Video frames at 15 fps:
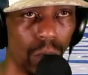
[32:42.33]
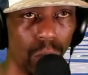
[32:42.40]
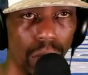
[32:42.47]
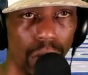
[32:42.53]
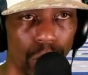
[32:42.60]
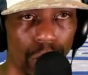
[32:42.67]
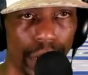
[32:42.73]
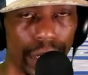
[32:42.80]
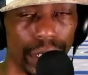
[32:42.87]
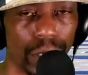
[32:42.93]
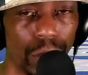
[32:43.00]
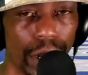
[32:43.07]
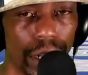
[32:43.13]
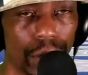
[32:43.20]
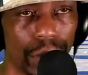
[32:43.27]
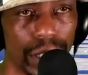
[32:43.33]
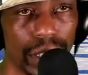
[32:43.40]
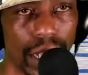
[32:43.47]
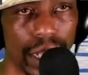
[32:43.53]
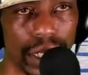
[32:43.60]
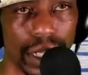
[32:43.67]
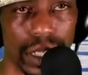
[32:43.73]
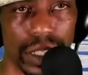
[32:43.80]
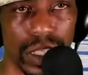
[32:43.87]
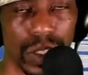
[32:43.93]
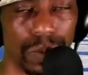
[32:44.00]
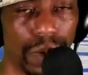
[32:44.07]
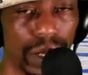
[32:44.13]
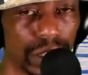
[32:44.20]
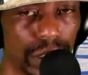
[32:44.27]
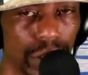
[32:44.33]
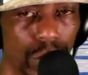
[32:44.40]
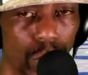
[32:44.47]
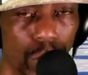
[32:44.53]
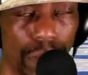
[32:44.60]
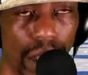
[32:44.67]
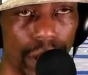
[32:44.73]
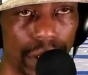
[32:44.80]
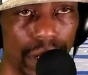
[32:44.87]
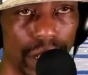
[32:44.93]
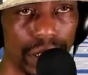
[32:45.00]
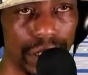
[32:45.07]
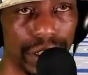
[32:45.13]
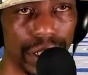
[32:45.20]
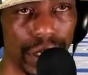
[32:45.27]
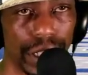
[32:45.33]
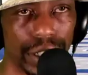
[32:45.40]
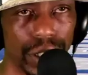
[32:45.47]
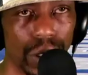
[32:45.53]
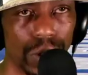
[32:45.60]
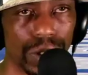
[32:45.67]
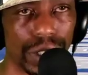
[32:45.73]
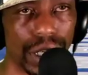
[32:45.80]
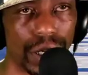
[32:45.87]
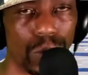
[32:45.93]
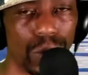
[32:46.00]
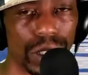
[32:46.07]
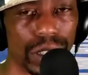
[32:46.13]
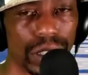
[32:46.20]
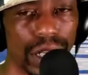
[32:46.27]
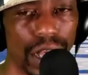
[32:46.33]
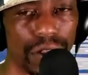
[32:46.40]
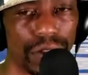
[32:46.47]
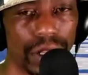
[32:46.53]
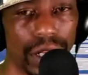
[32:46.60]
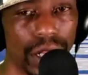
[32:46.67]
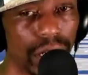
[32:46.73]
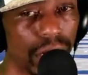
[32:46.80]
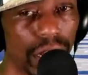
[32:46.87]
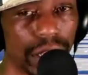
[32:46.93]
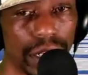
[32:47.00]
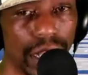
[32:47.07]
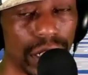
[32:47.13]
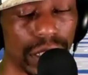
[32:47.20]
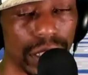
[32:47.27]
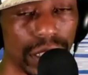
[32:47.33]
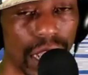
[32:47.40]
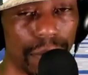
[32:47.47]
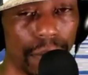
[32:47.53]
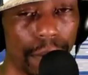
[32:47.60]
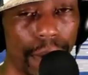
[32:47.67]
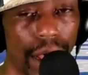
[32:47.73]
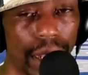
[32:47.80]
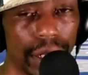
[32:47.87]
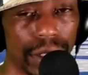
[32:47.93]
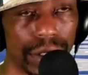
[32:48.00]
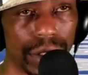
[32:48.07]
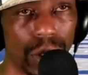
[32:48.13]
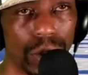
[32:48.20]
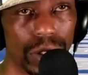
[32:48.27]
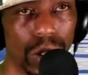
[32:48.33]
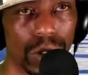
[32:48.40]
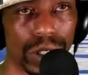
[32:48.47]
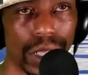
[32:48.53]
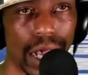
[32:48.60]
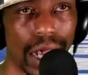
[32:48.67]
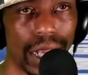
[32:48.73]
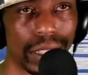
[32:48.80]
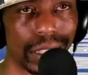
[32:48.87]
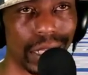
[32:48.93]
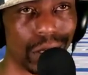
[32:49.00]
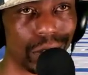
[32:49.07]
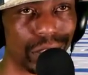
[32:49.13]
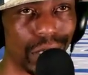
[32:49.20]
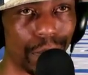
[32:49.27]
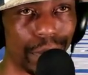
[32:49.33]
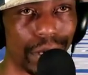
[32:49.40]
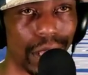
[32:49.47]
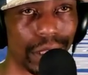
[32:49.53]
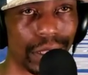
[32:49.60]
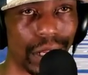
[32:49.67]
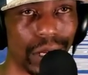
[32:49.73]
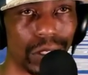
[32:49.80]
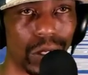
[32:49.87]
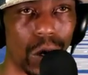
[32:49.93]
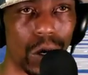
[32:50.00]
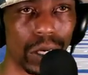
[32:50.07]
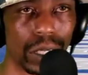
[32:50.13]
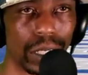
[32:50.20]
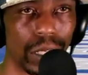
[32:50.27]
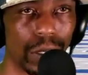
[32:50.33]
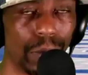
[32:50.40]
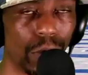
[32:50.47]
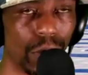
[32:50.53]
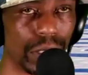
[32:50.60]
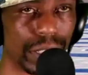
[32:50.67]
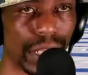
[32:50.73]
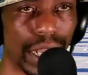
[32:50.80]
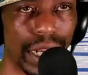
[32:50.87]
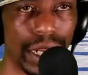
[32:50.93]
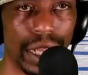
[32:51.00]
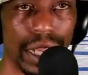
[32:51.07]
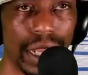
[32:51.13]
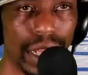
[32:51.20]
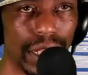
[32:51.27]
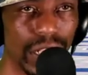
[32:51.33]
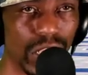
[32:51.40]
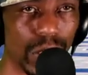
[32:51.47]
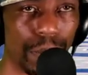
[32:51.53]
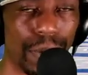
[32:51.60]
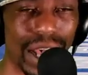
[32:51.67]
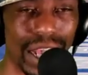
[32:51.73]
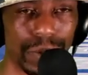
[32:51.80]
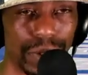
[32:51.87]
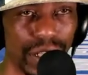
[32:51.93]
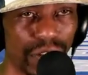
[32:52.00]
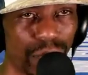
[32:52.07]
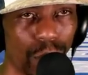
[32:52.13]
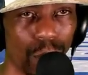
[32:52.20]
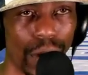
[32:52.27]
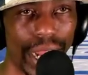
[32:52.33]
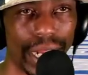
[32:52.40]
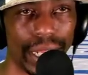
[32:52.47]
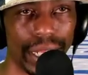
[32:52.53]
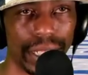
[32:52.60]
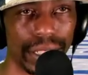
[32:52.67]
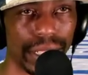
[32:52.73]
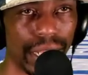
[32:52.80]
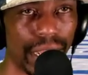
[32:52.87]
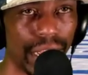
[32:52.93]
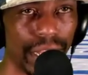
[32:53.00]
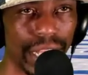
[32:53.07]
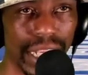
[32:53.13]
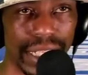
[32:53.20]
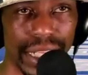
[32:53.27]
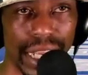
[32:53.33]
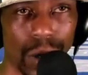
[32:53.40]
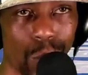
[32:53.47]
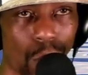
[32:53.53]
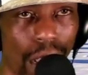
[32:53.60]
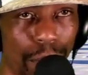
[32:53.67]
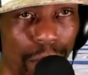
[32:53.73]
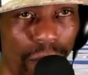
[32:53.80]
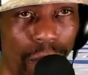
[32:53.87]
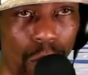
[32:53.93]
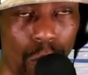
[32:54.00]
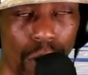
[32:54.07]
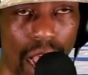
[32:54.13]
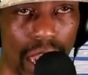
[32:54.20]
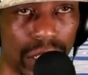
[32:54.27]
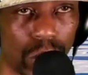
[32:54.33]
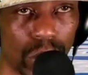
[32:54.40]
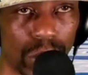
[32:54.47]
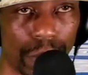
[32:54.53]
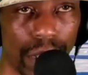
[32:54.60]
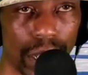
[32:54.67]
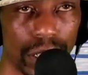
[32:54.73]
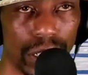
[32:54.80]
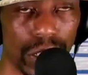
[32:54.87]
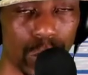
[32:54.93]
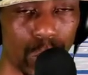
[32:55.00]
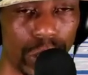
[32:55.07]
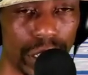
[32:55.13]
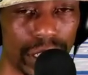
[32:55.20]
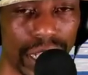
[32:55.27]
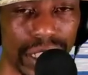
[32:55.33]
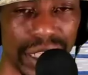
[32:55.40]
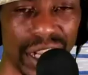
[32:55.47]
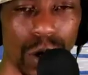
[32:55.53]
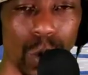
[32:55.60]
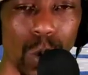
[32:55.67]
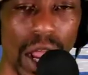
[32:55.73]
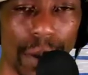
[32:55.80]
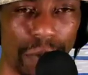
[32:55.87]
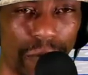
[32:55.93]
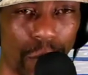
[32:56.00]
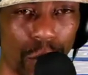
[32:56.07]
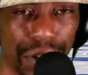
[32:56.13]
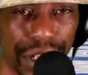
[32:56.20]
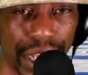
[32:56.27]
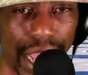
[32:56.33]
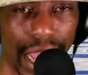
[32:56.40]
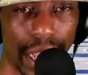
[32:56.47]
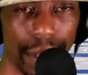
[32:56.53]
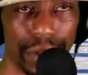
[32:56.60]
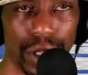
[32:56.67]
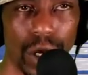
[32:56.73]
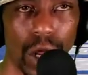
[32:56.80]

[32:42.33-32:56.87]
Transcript: Well, Randy Gregory, I guess it's much to do about nothing. Jerry Jones said it wasn't nothing, and nothing else that came about it. So those guys that are jumping out there dogging him or saying this possibly is for ratings, they said it right before I talked about this week. They said it right before the game.